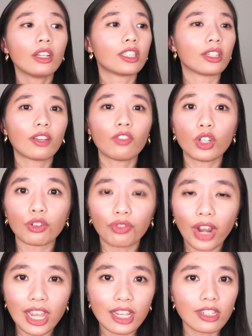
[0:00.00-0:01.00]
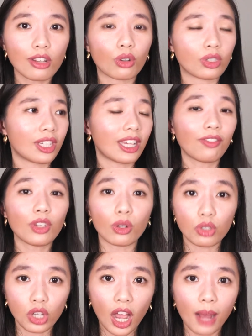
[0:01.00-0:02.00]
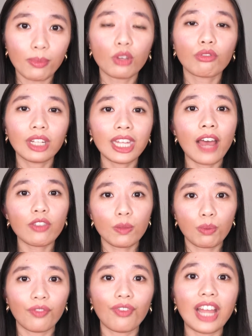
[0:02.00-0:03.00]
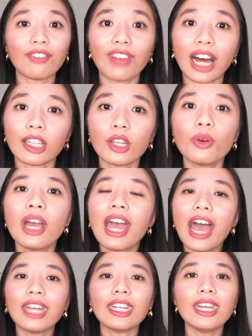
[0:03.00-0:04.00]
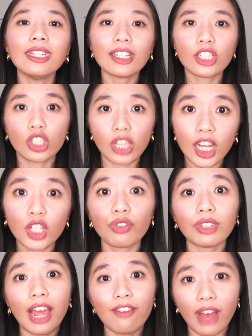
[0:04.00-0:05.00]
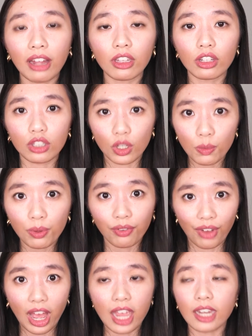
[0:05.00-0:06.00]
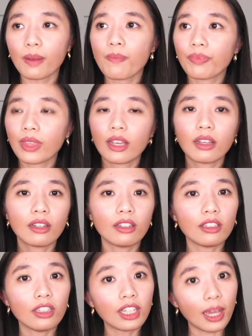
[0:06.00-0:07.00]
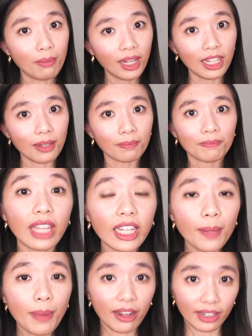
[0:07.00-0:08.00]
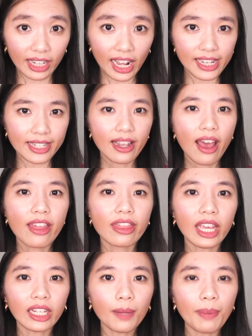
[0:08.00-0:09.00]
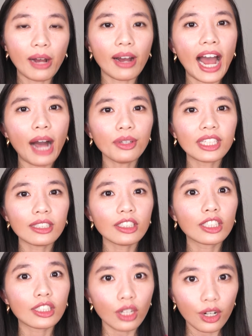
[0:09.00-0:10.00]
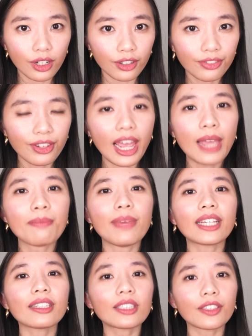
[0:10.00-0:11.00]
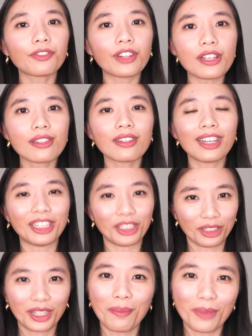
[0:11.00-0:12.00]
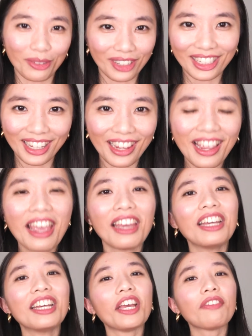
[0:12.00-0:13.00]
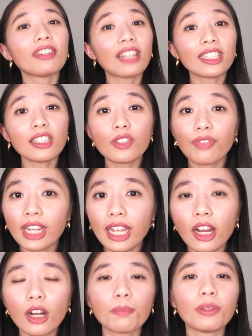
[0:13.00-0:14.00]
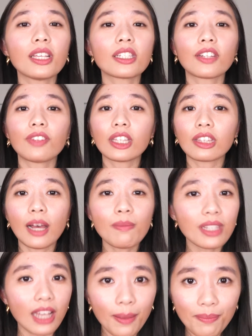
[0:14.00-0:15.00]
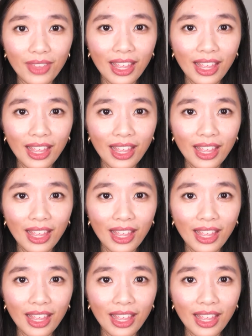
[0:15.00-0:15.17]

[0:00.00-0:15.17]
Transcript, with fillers: to give you a raise, or to give you a job. You really have to provide value, and in exchange for that value you provide, you get money. Think about it, guys. Think about how you can serve and make a difference in your community. If you like this video, please give it a thumbs up.